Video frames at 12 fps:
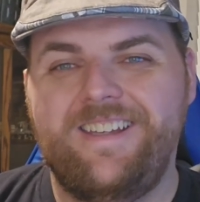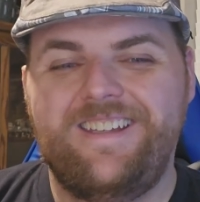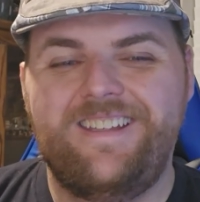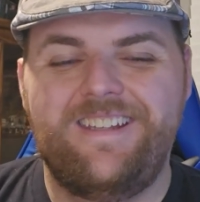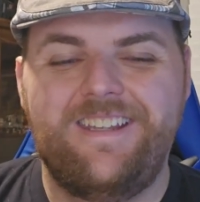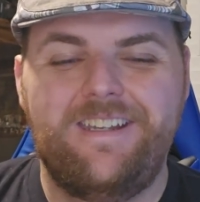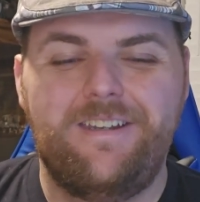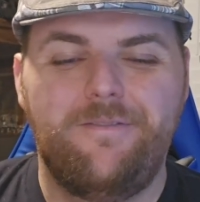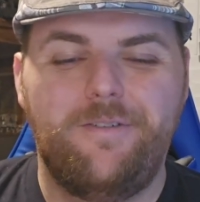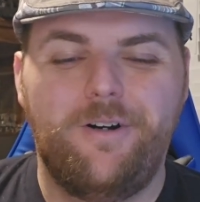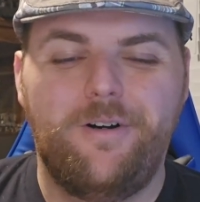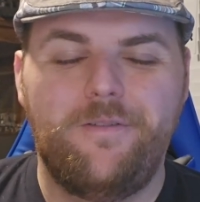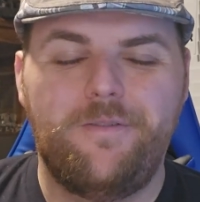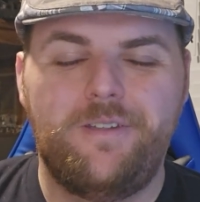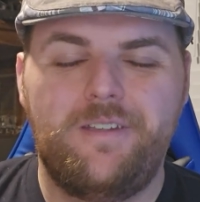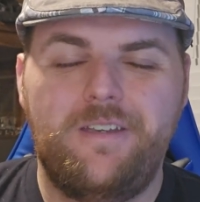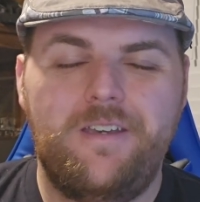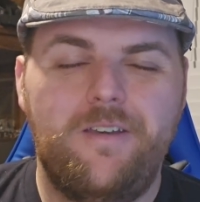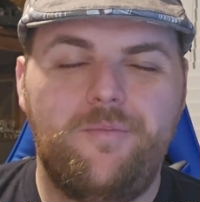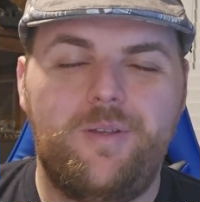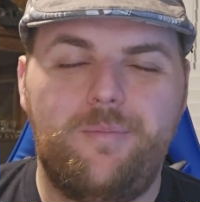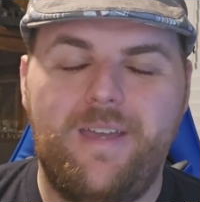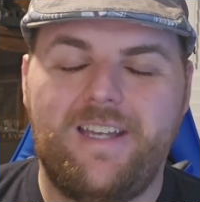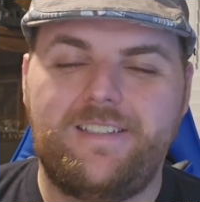It involved
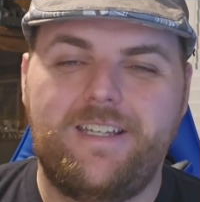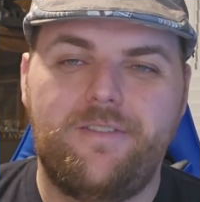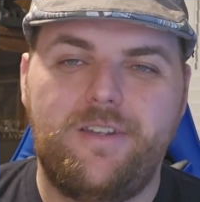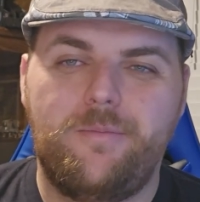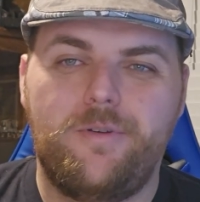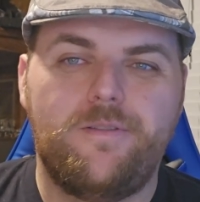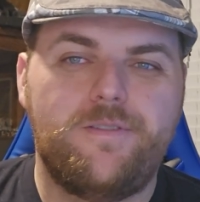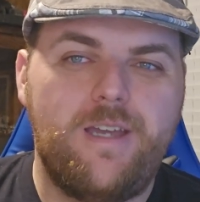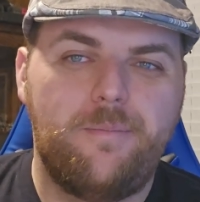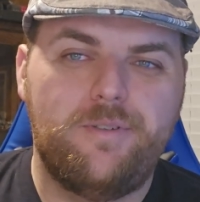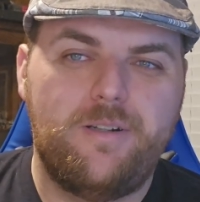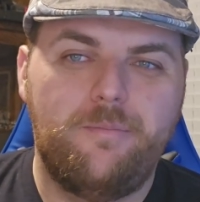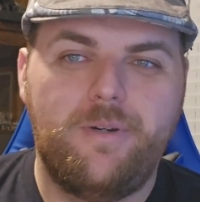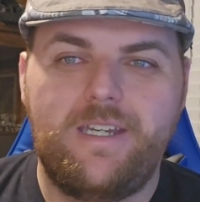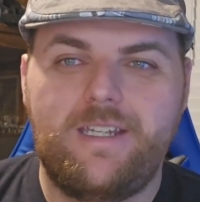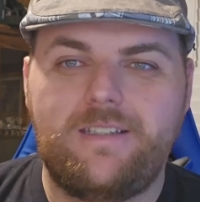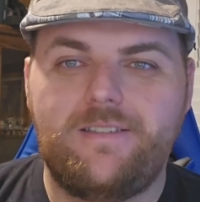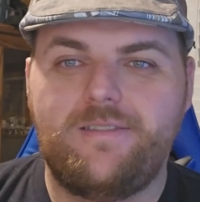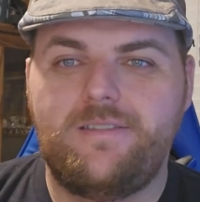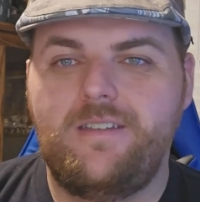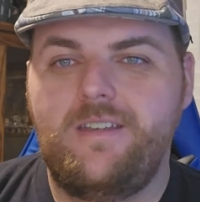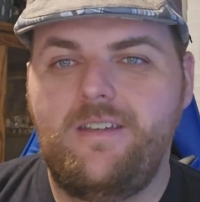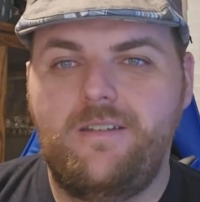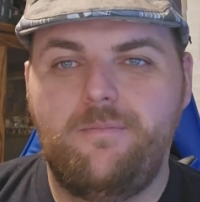maxing out the number of chaplain on bikes,
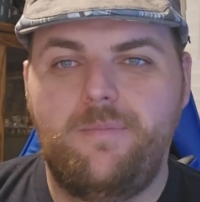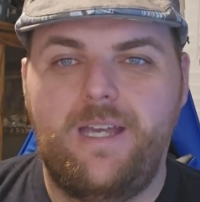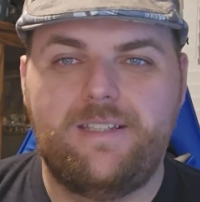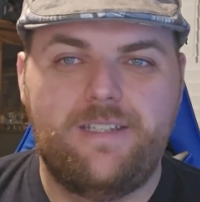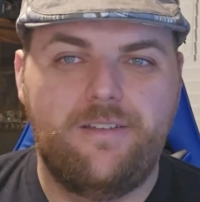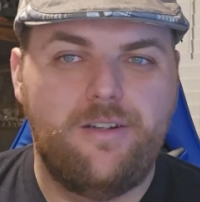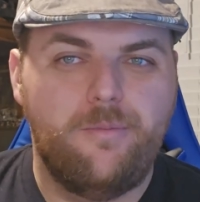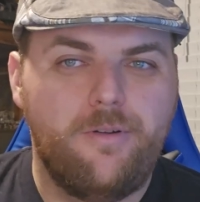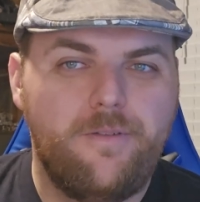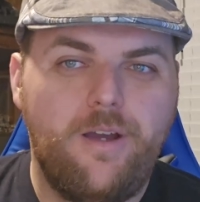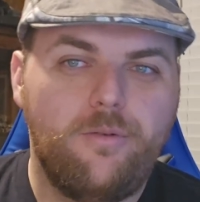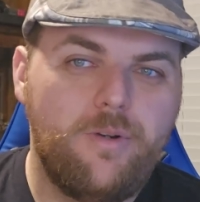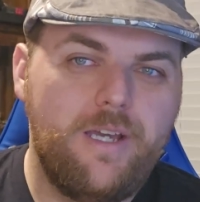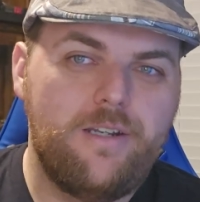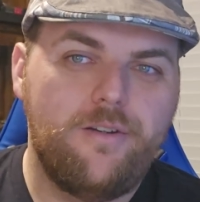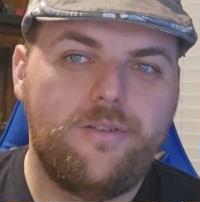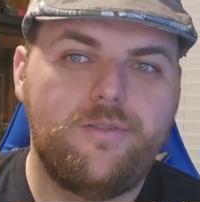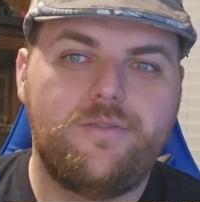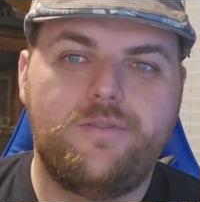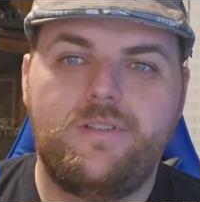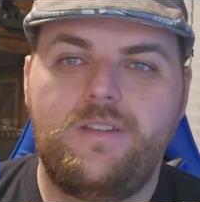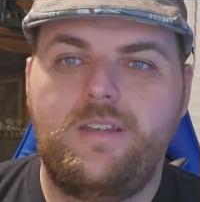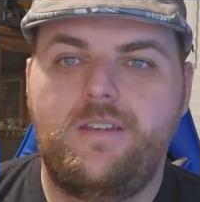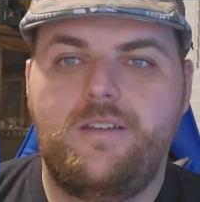maxing out the number of outriders,
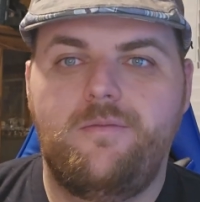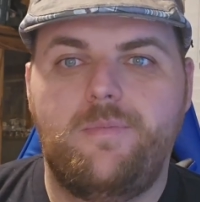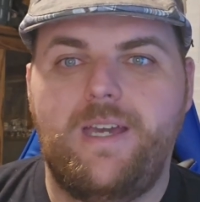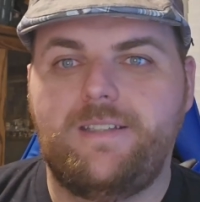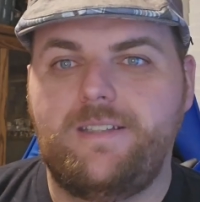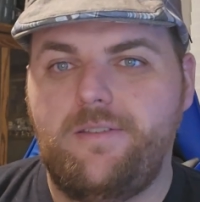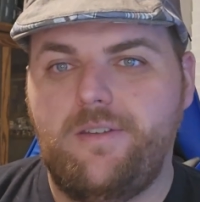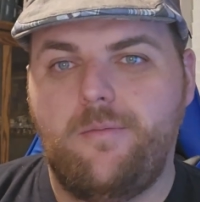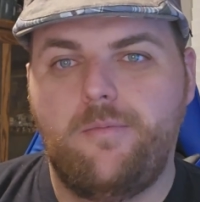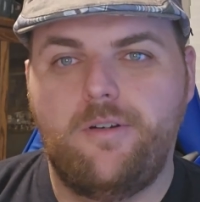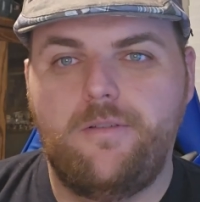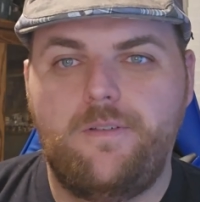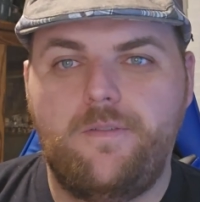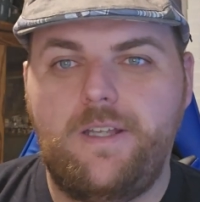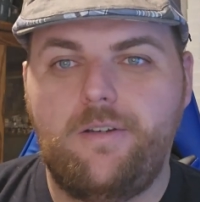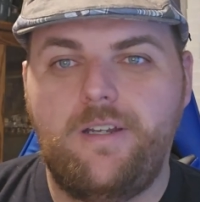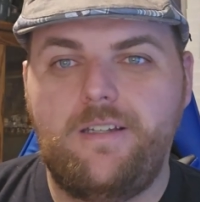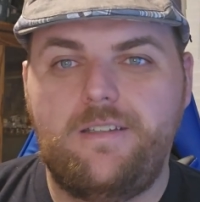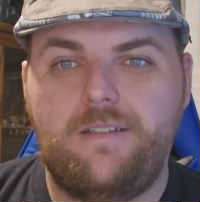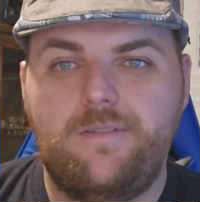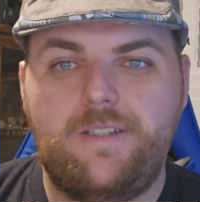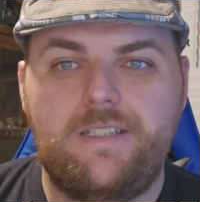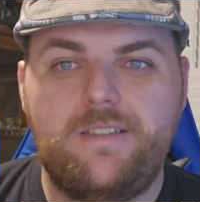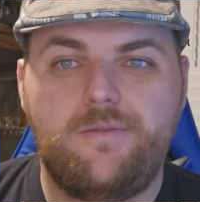maxing out the number of invader
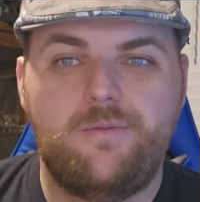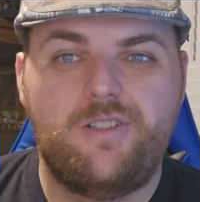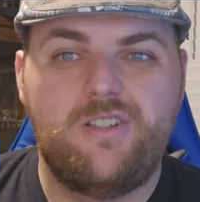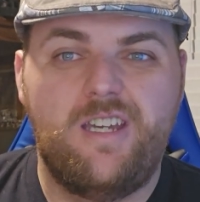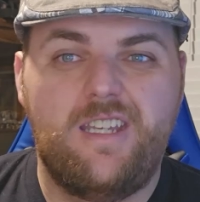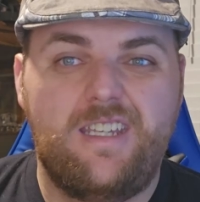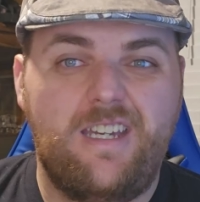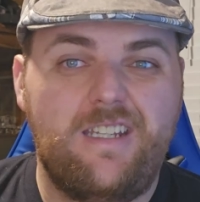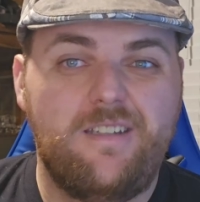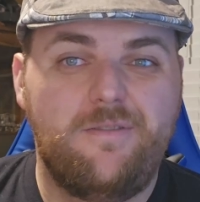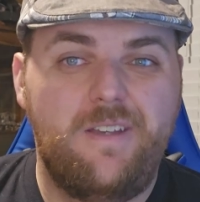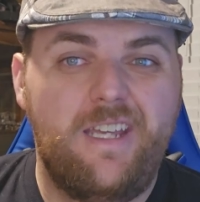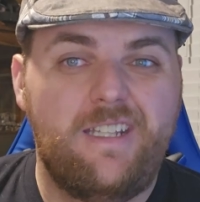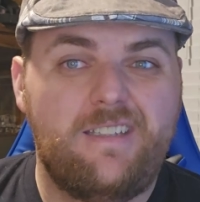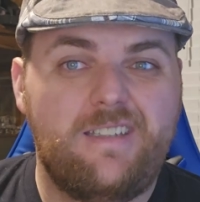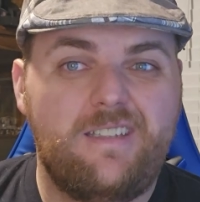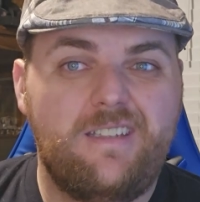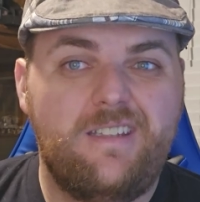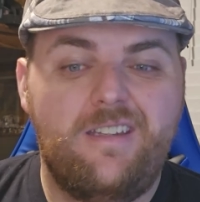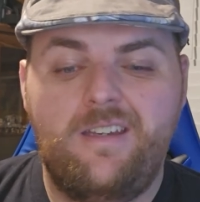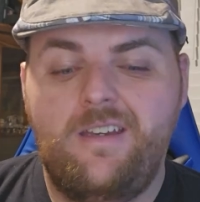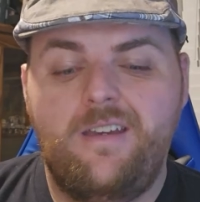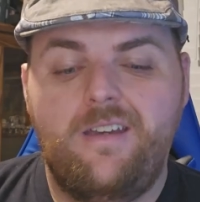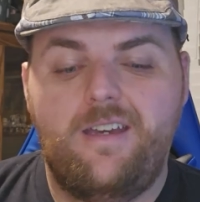ATVs, which I kind of hate.
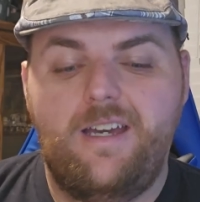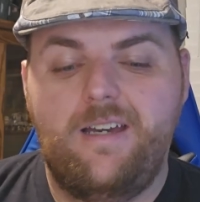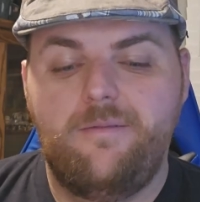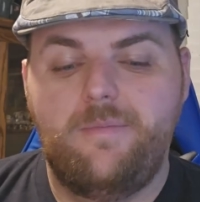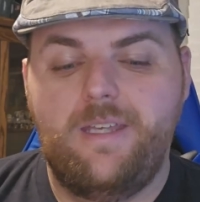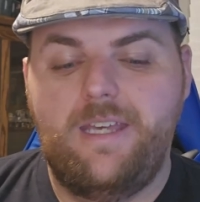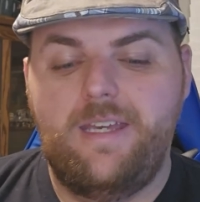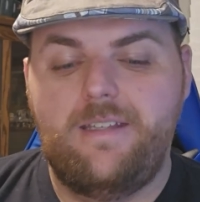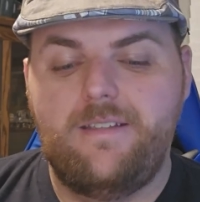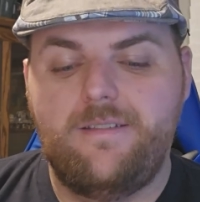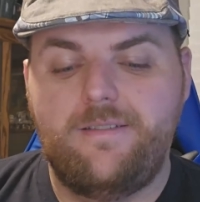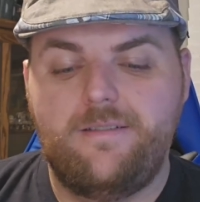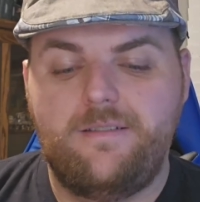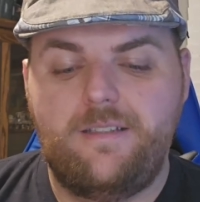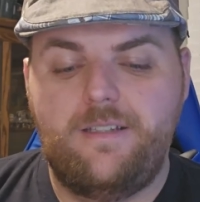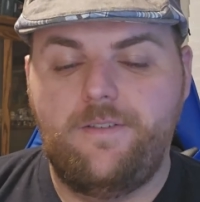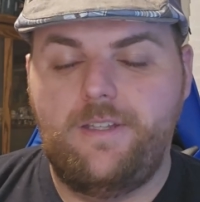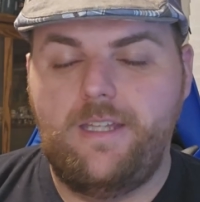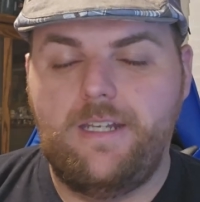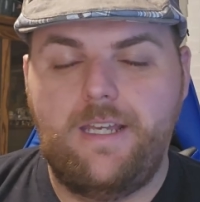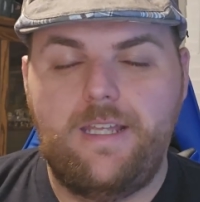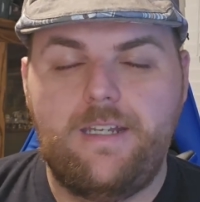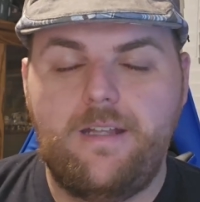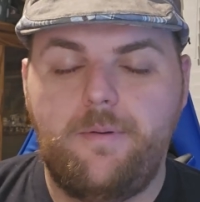And even then I
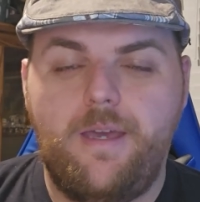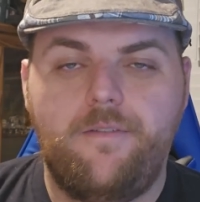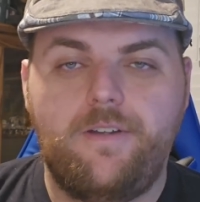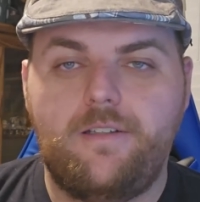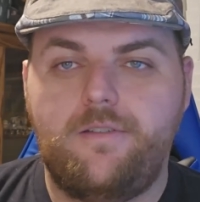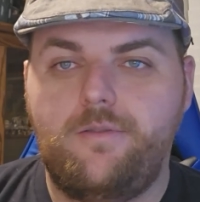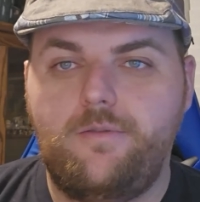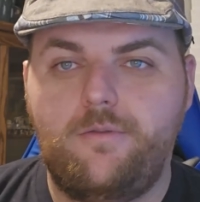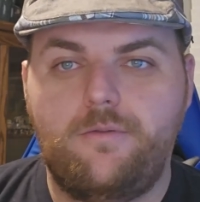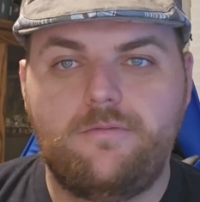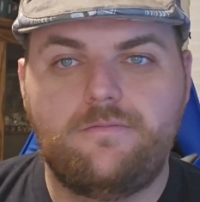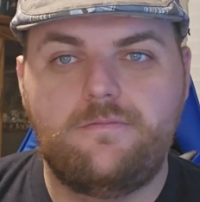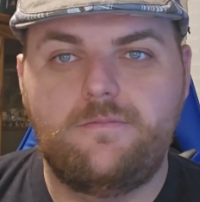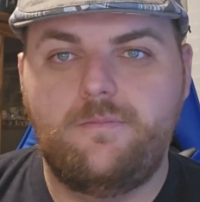ended up having to